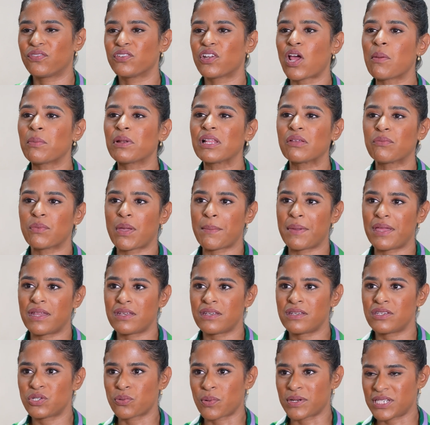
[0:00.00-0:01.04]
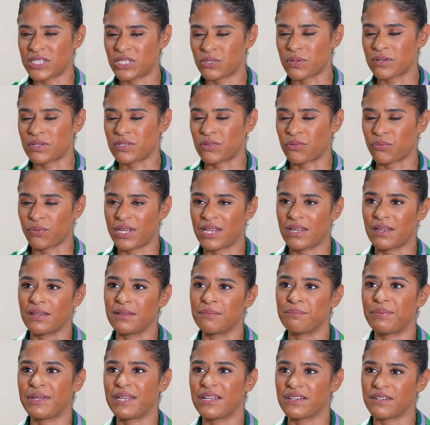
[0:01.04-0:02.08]
Phenomenal Women
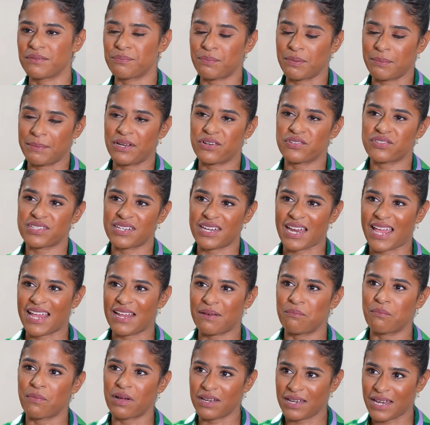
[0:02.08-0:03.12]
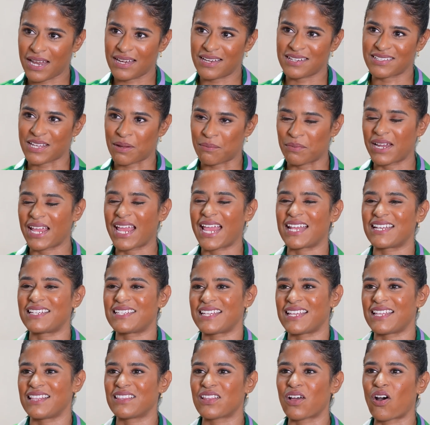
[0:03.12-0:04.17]
2023 premieres tonight, Monday, December
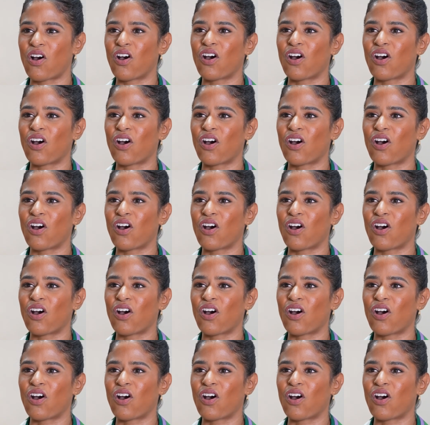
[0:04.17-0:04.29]
18th,